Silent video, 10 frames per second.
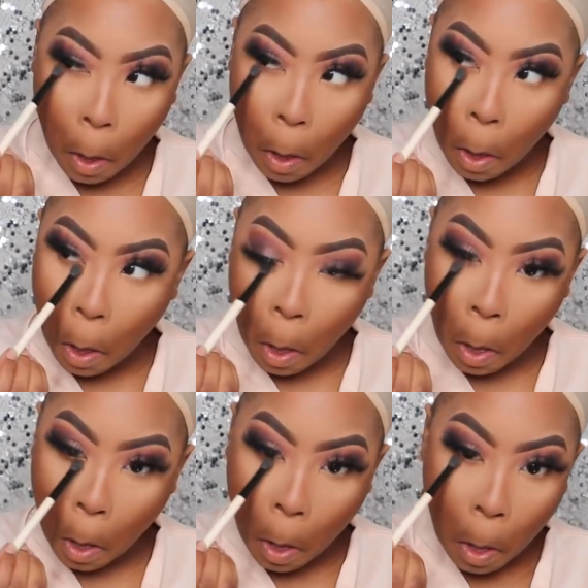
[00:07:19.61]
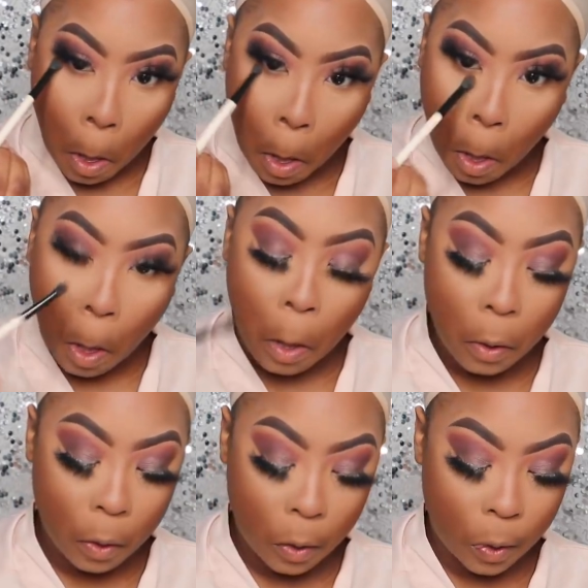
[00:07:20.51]

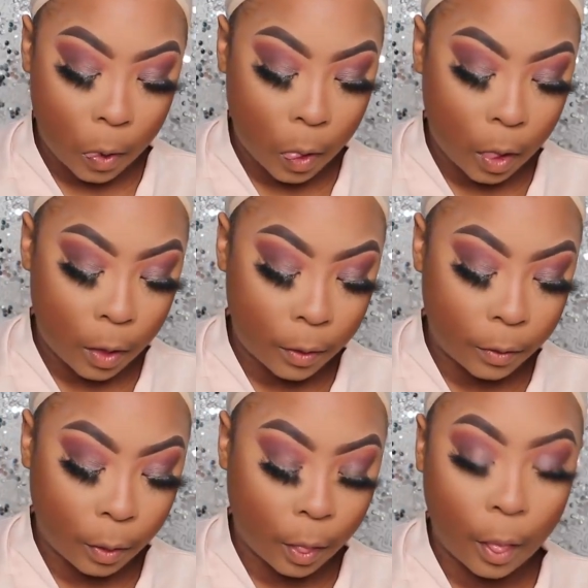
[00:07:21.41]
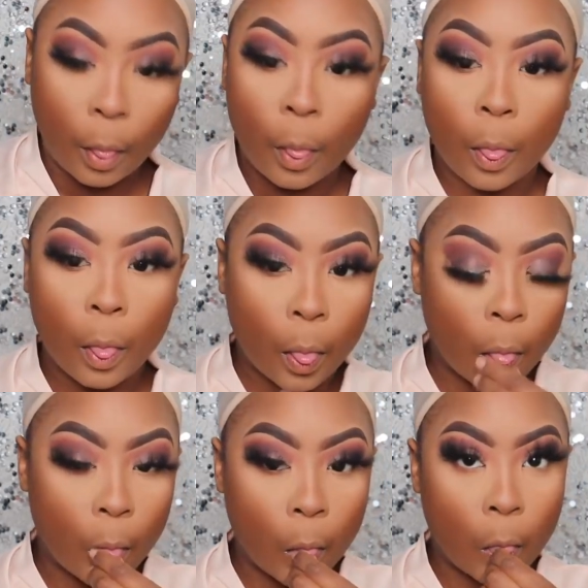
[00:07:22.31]

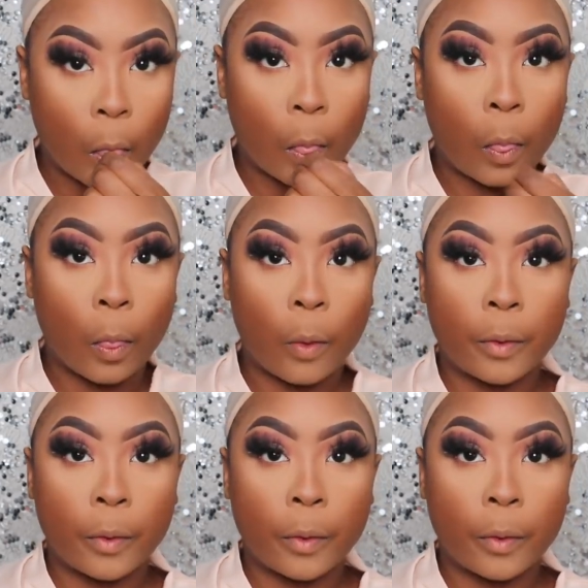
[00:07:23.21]
(no one is talking)